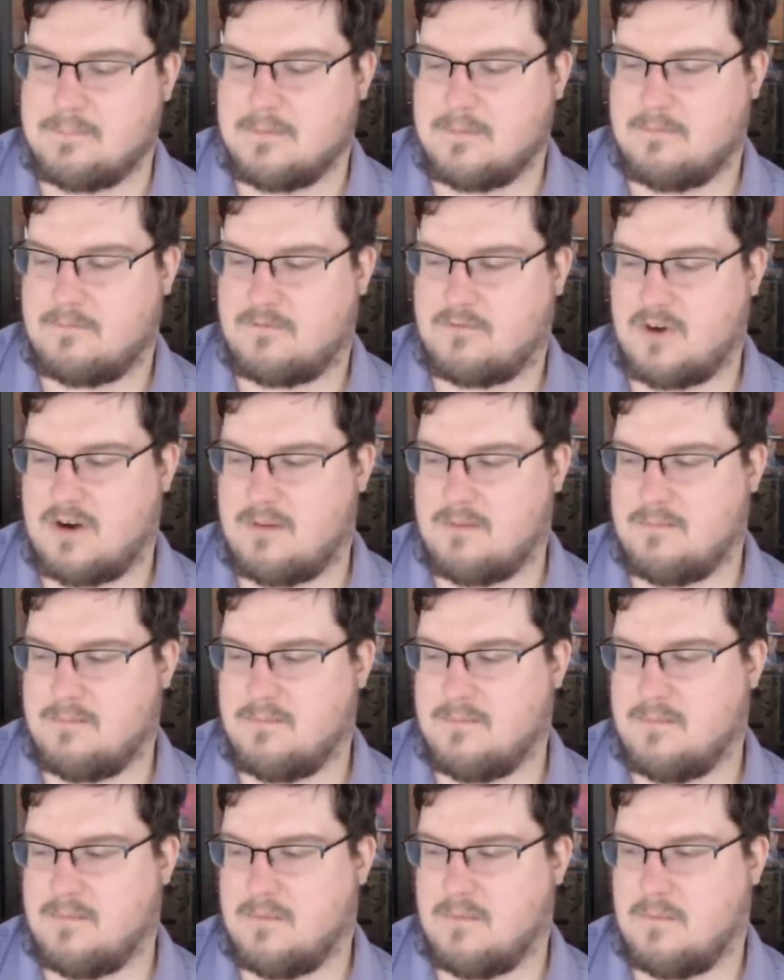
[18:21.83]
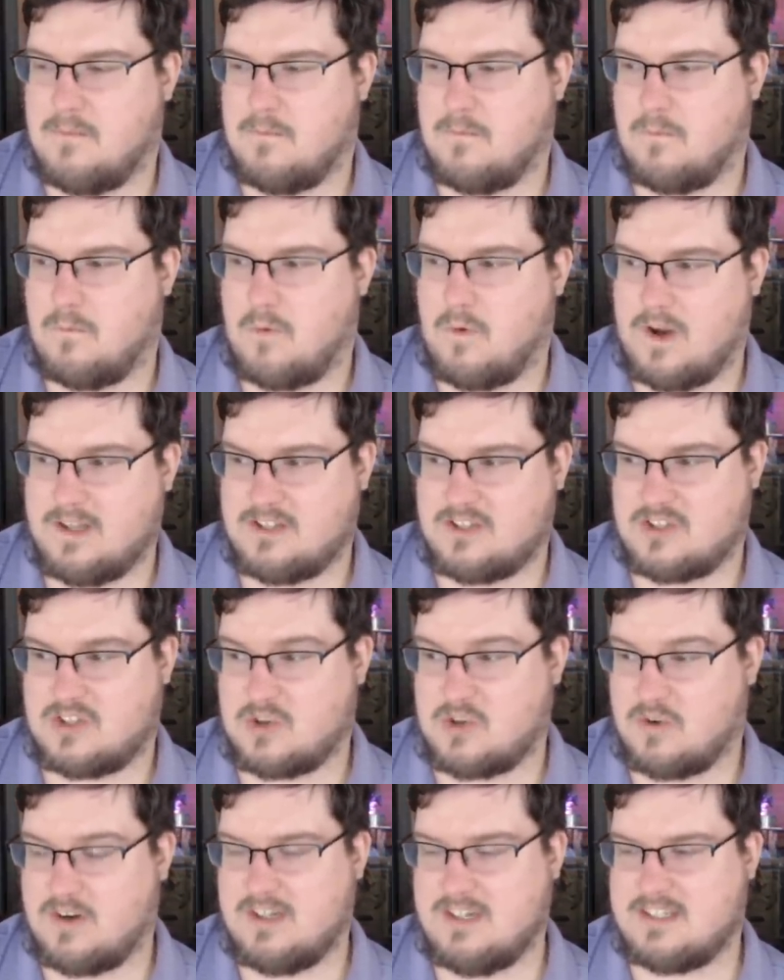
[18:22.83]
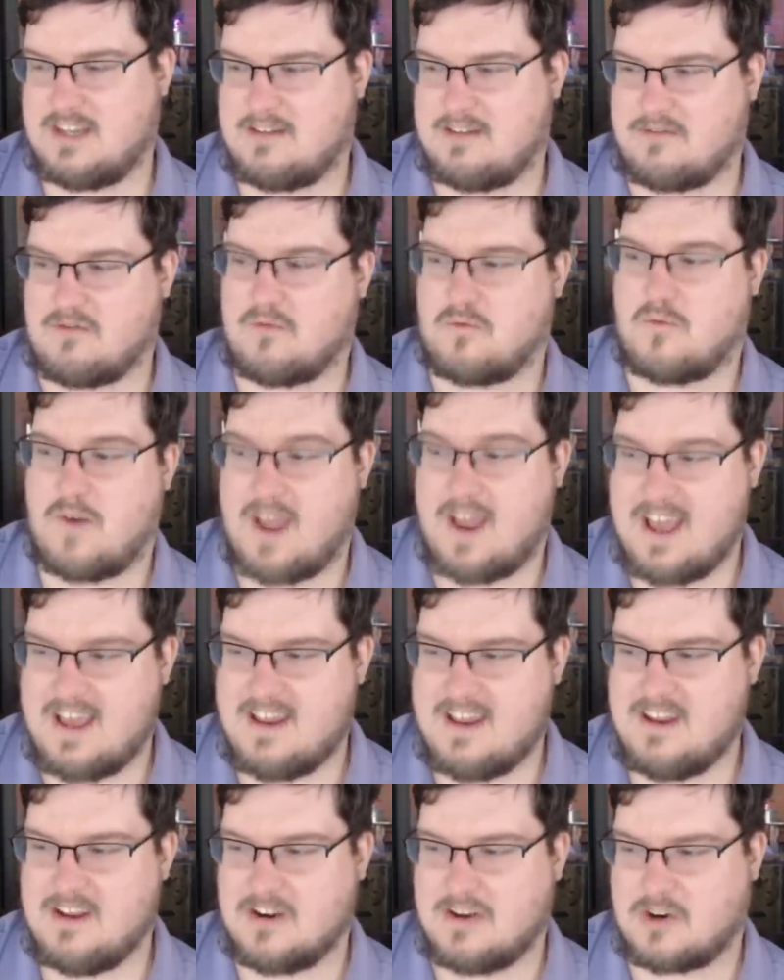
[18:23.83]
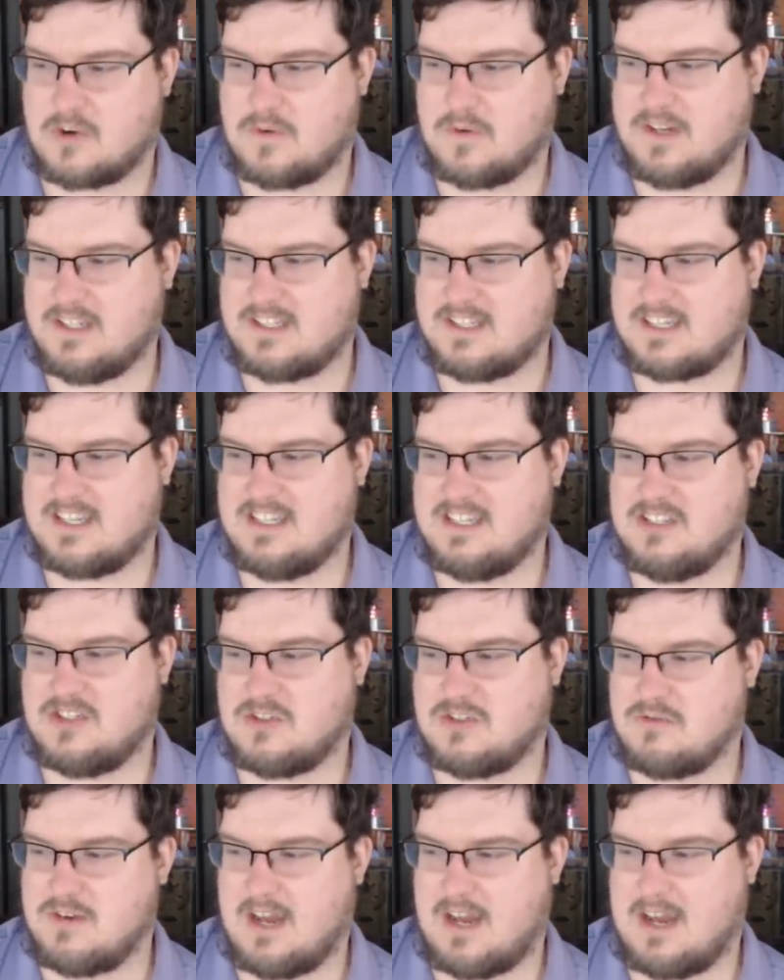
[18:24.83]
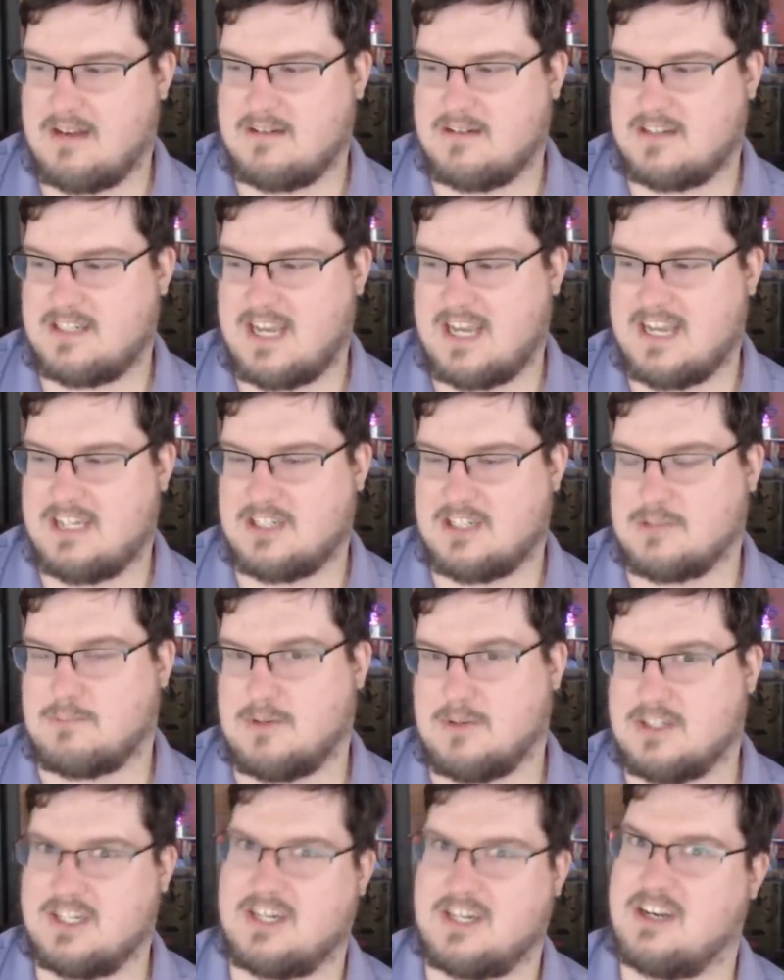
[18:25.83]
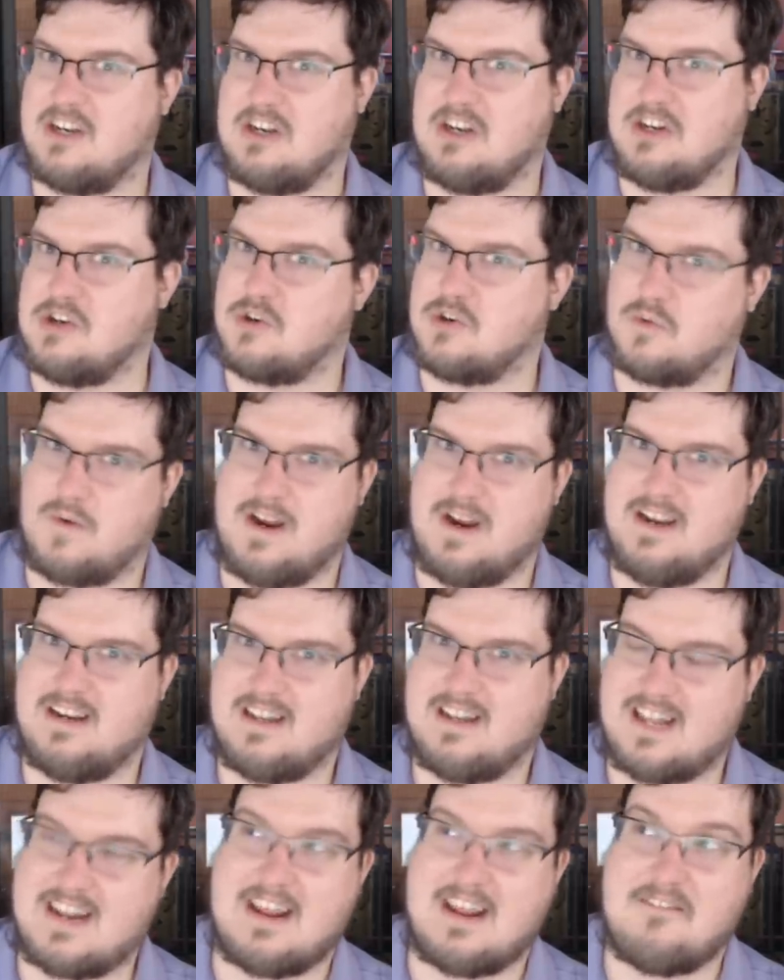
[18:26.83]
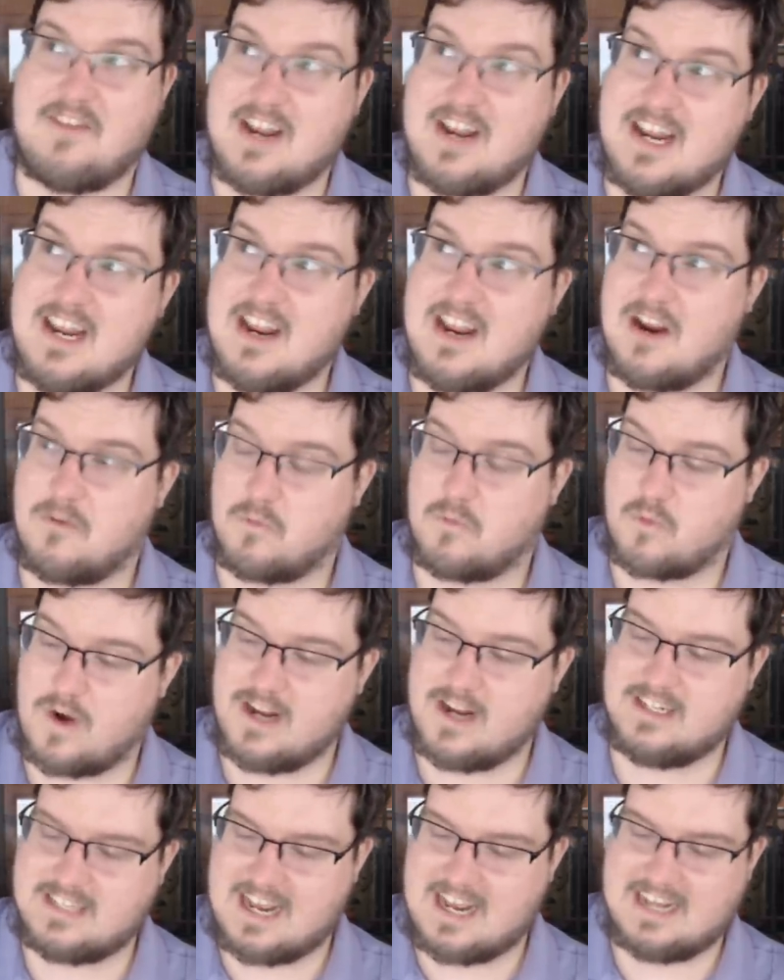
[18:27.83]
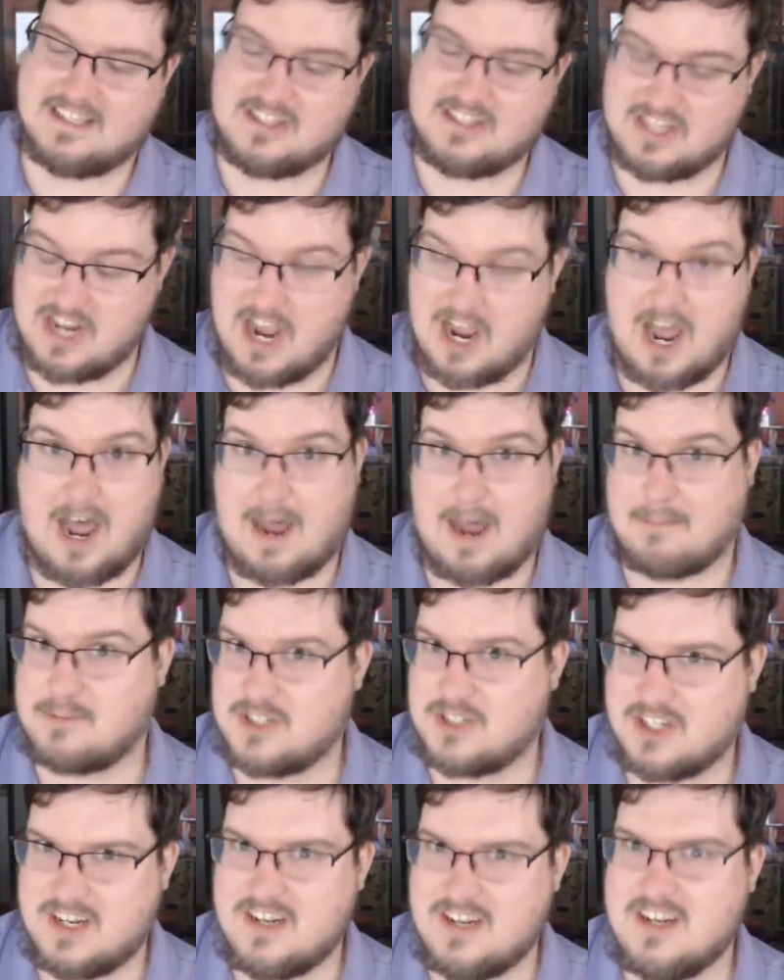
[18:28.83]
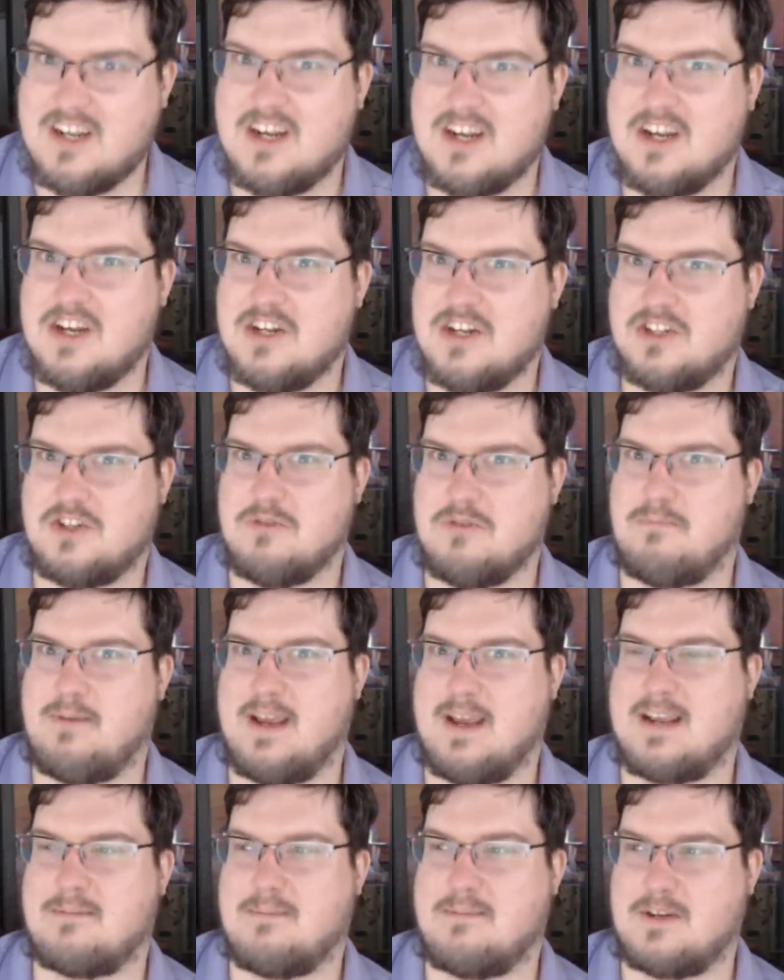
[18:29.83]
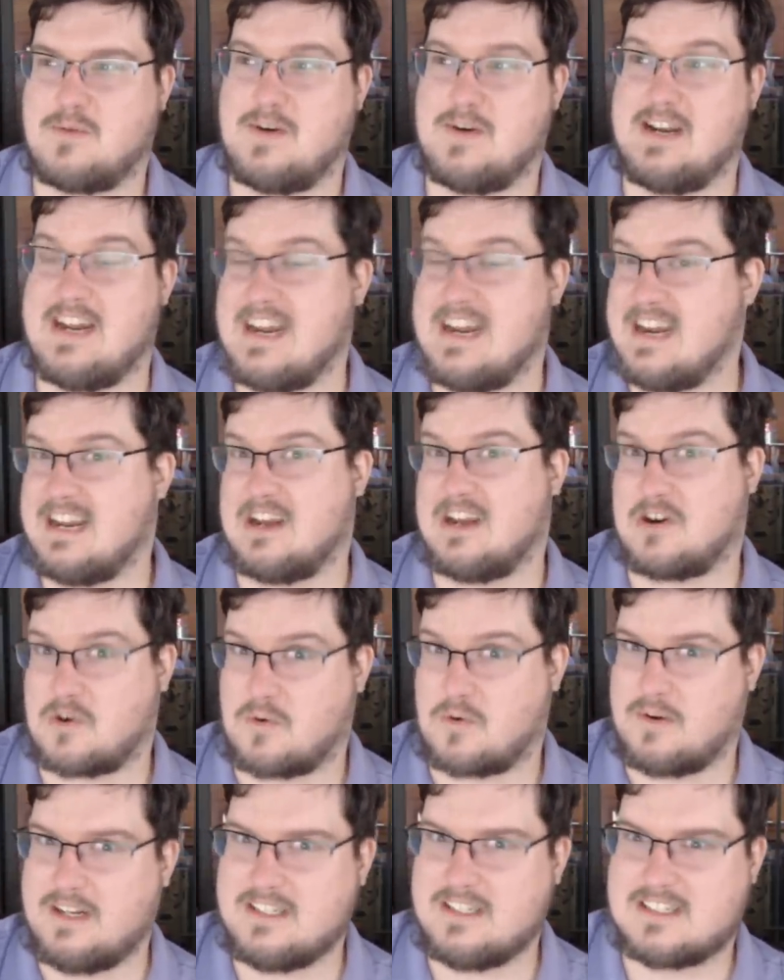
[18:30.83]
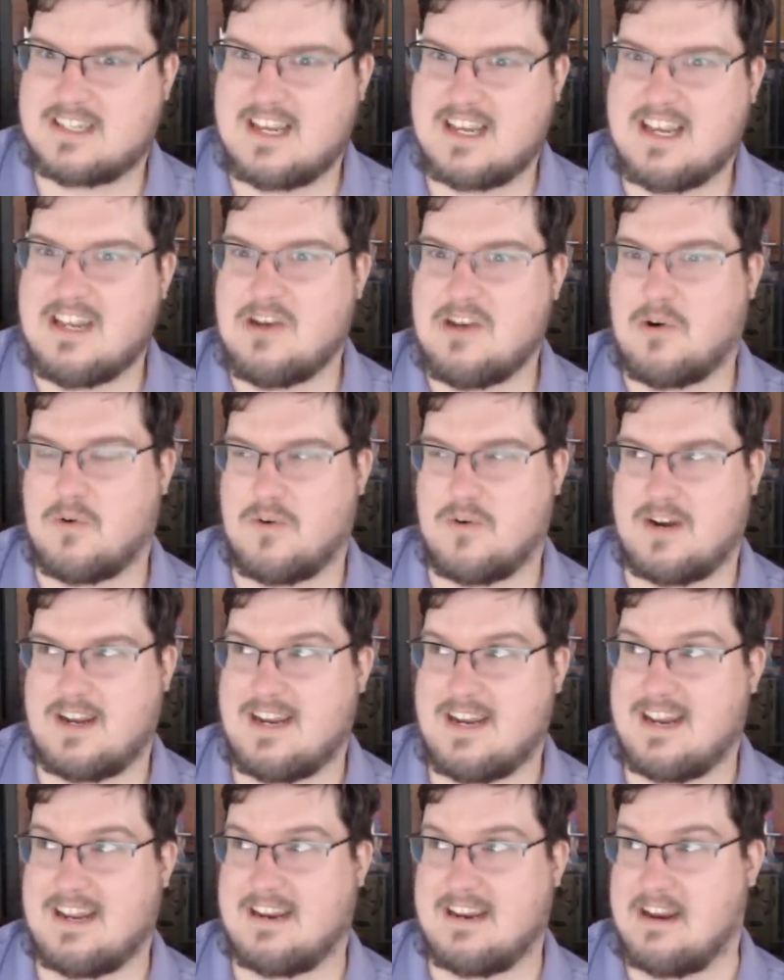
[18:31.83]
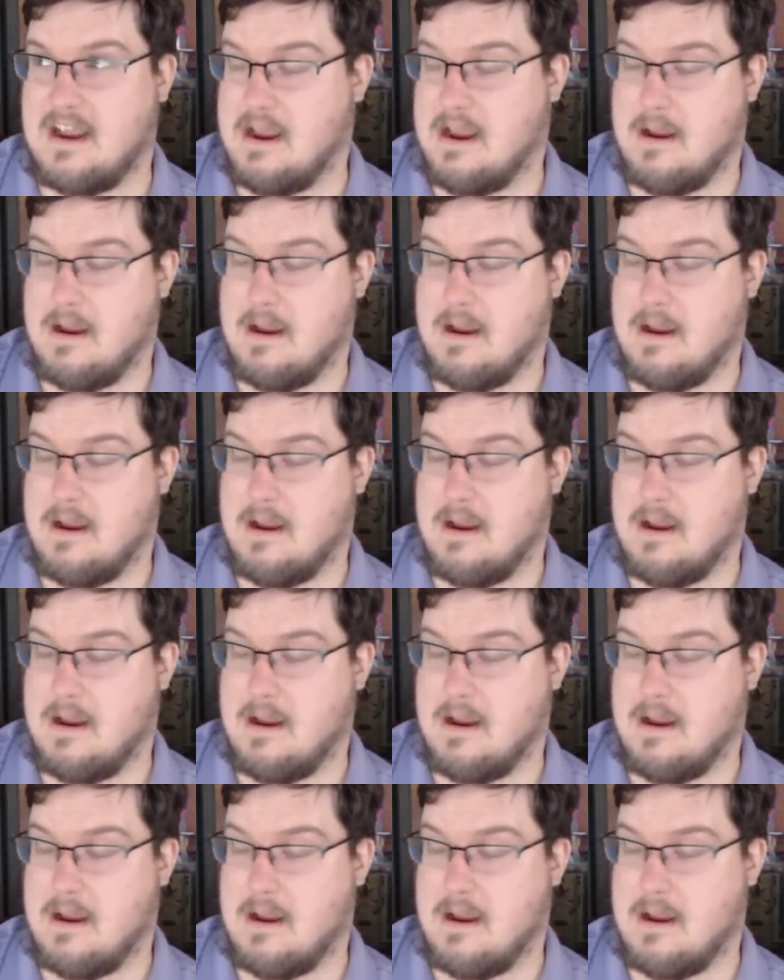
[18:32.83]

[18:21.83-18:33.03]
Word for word: From what stories I've read, greenskins do not taste particularly great. Like, if any race has the option to pick between eating a greenskin or eating